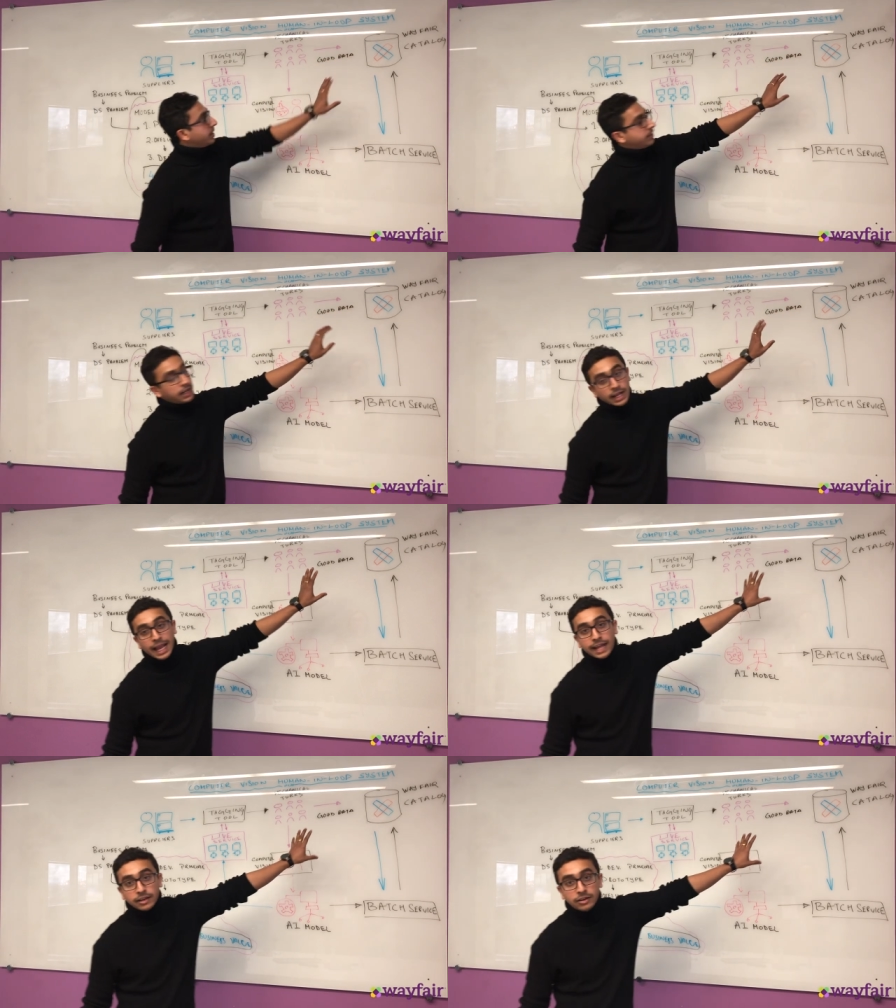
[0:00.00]
Wayfair
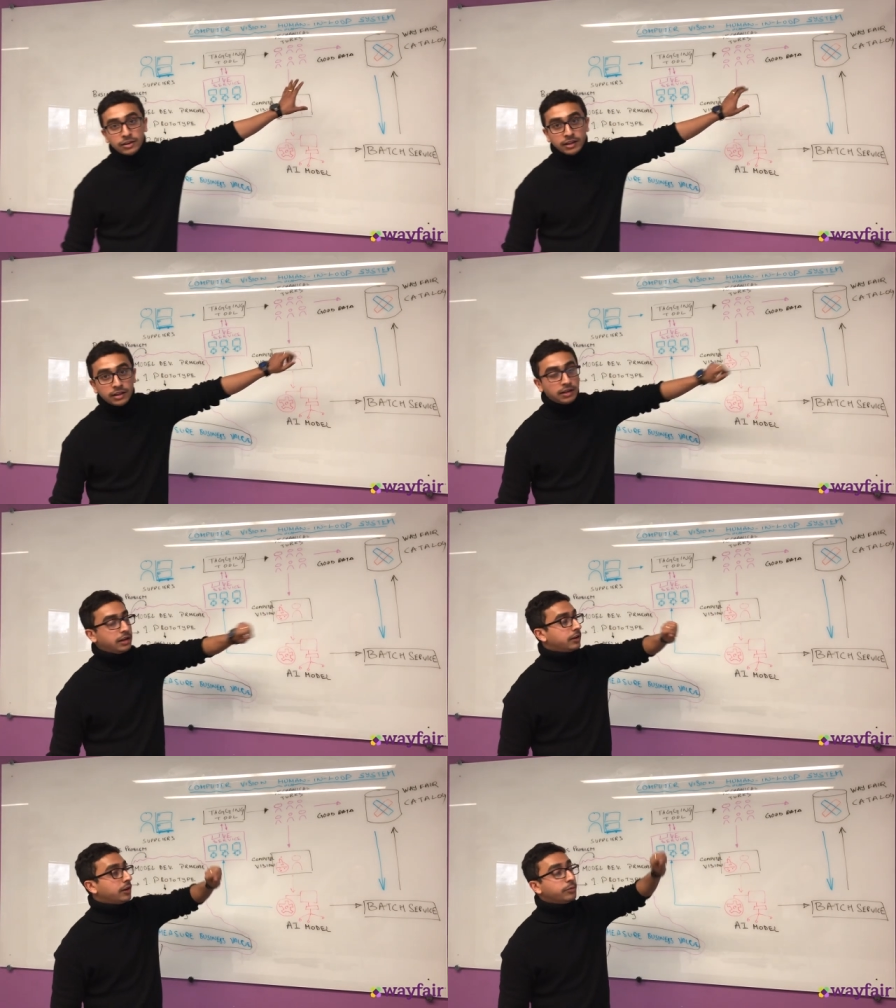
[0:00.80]
catalog
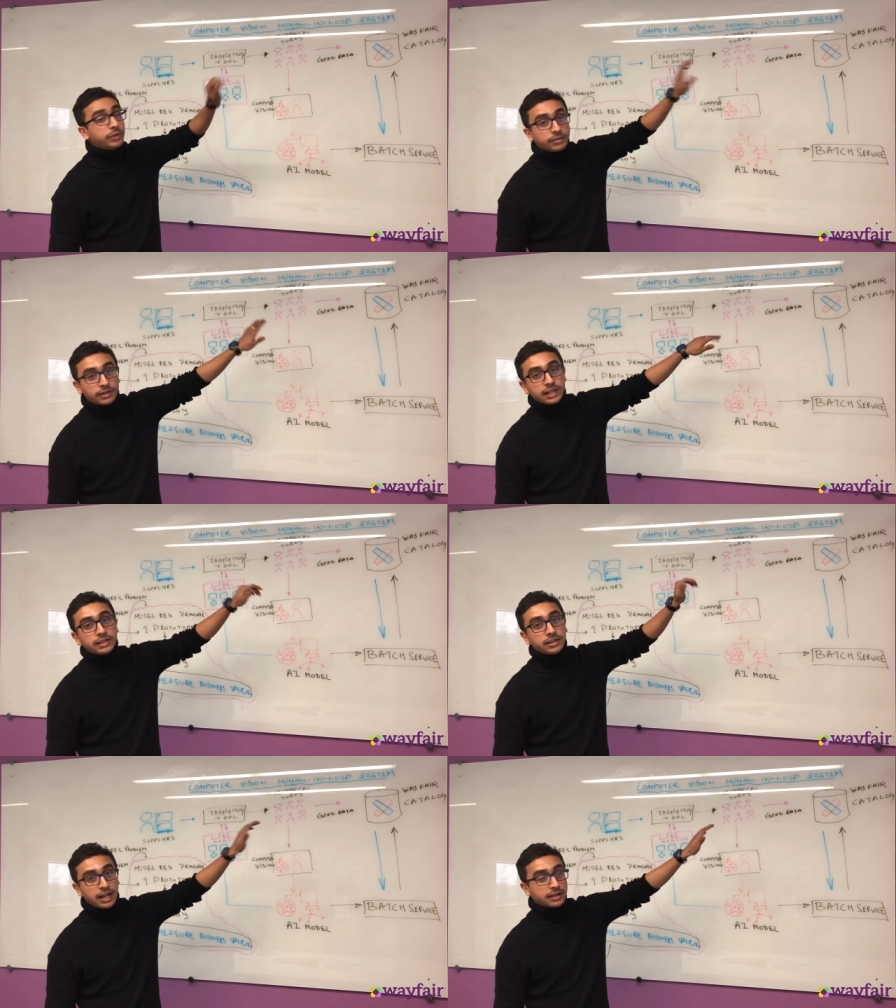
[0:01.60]
or our
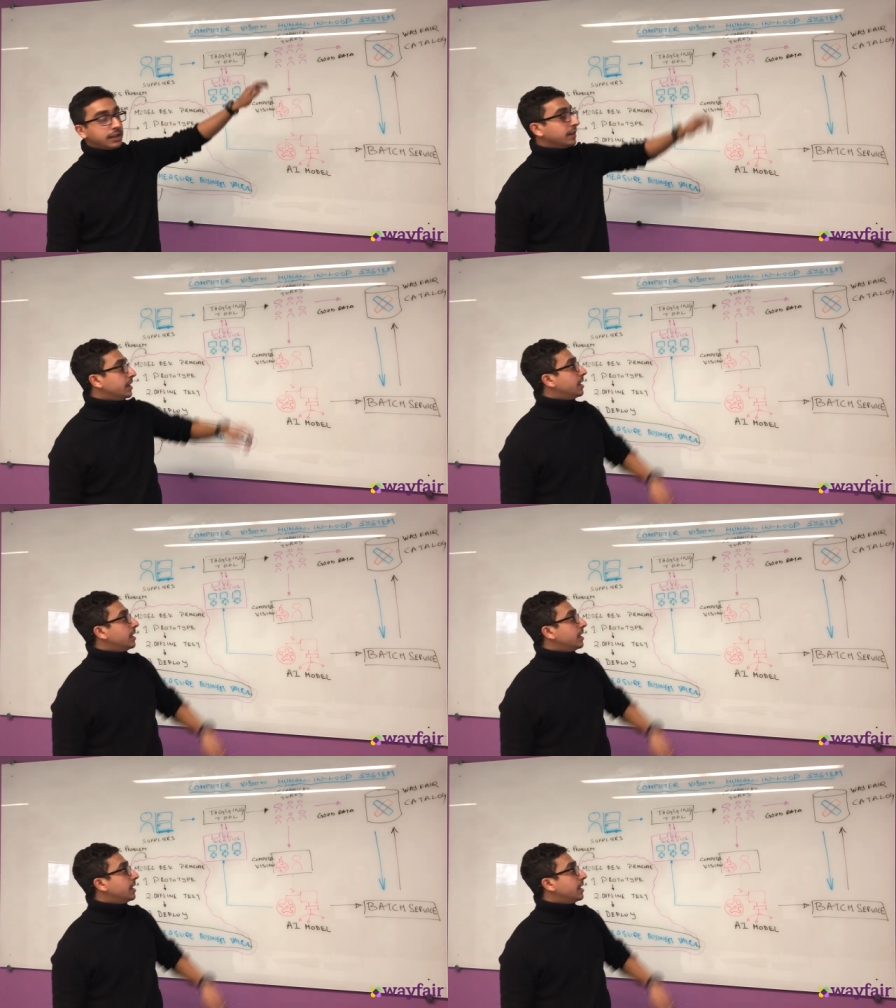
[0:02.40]
Wayfair directory.